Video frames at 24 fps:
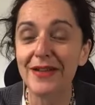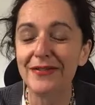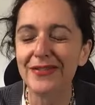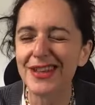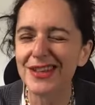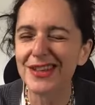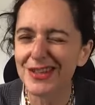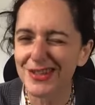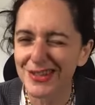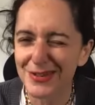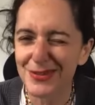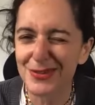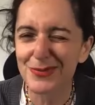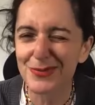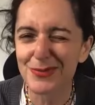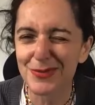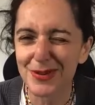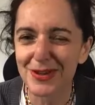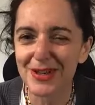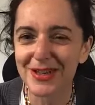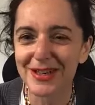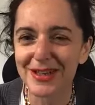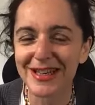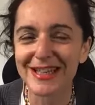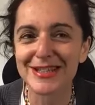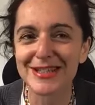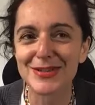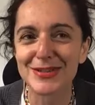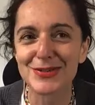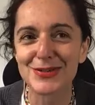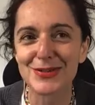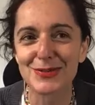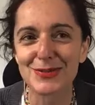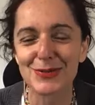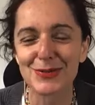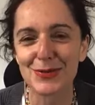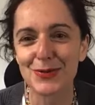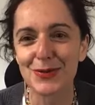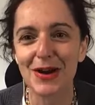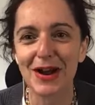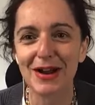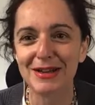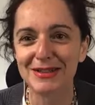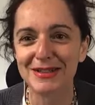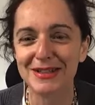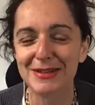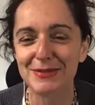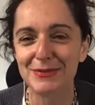And then you listen to the
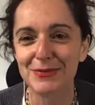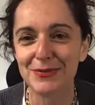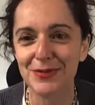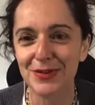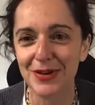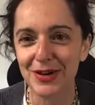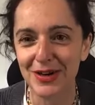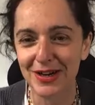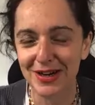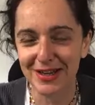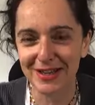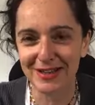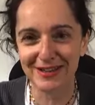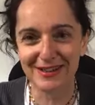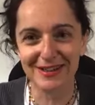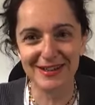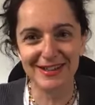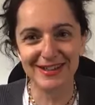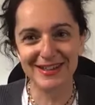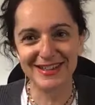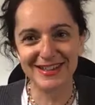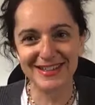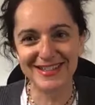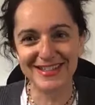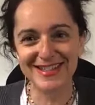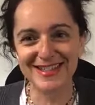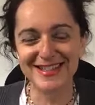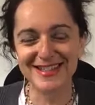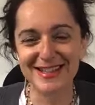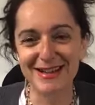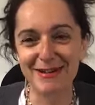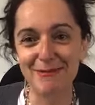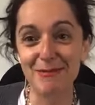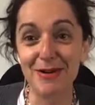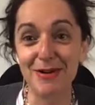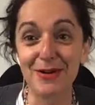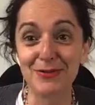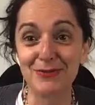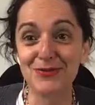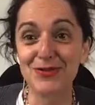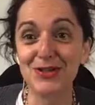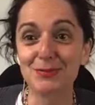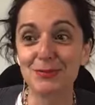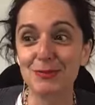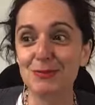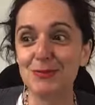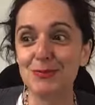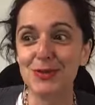crackling fire and it's, I've
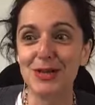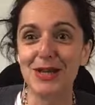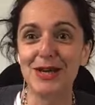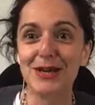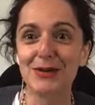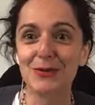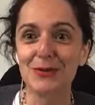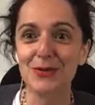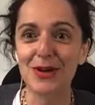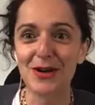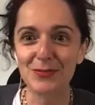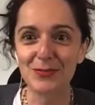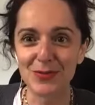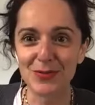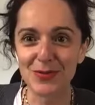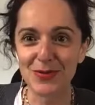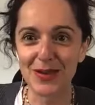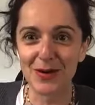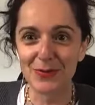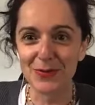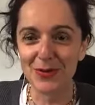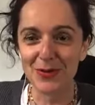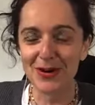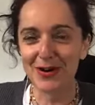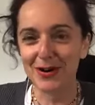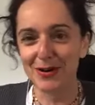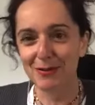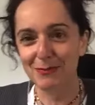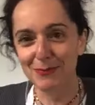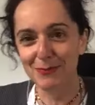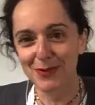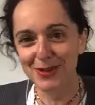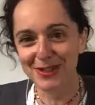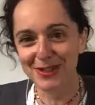just been playing around with that one and I'm